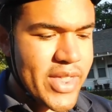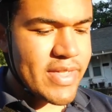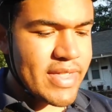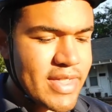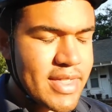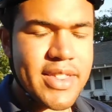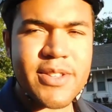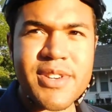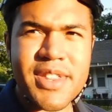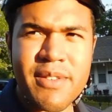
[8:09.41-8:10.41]
And not
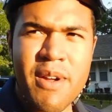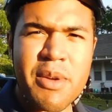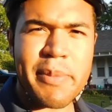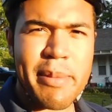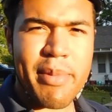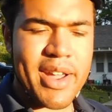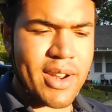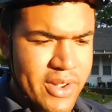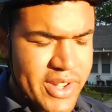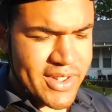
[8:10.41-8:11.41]
there's anything wrong with being
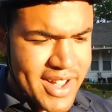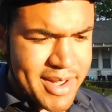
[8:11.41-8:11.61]
brand loyal.